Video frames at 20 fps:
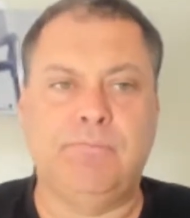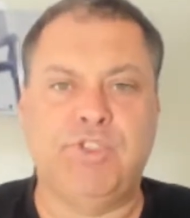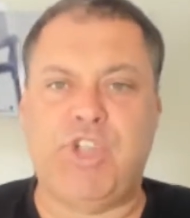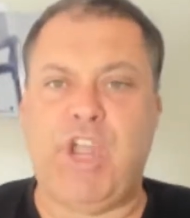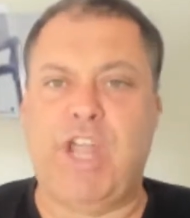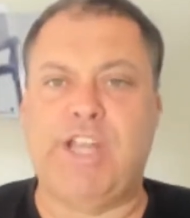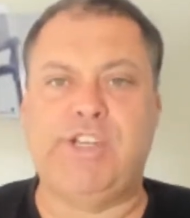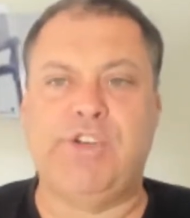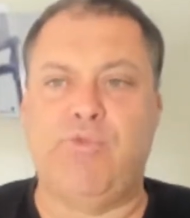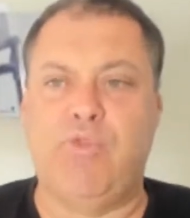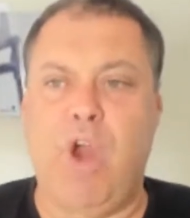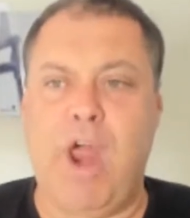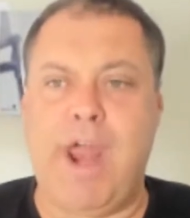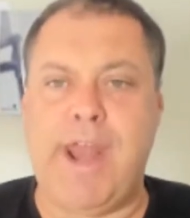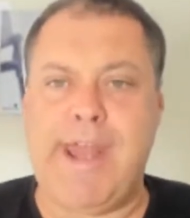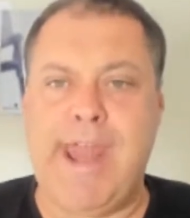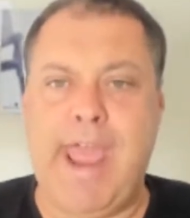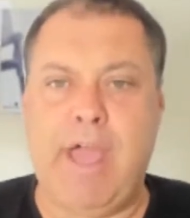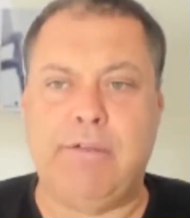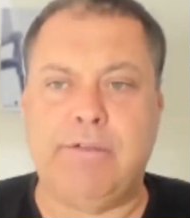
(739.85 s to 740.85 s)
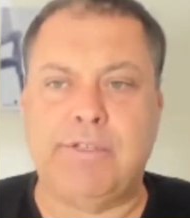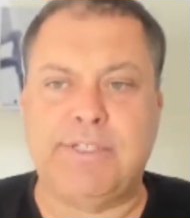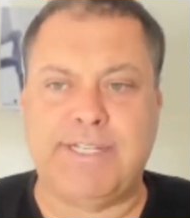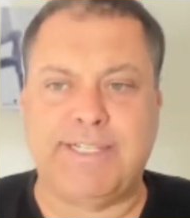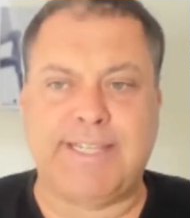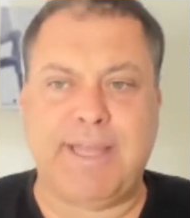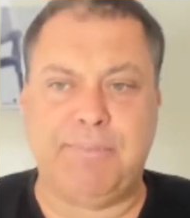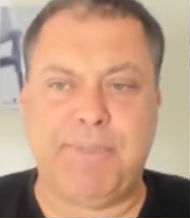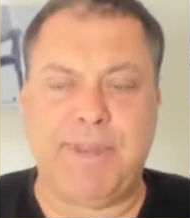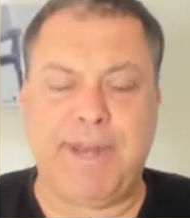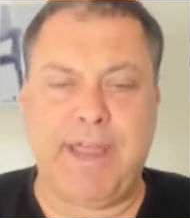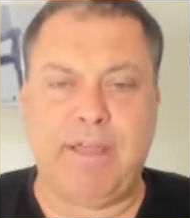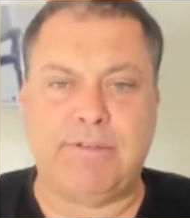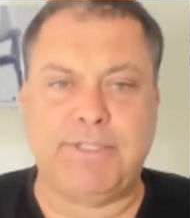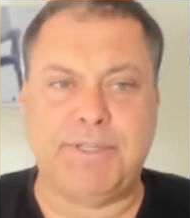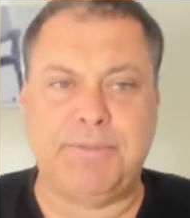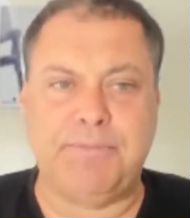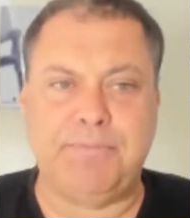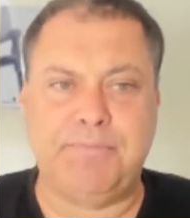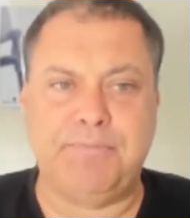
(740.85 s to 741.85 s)
Change it right now to something
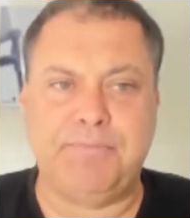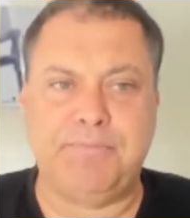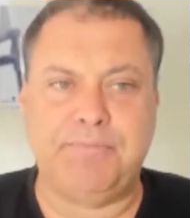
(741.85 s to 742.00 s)
else.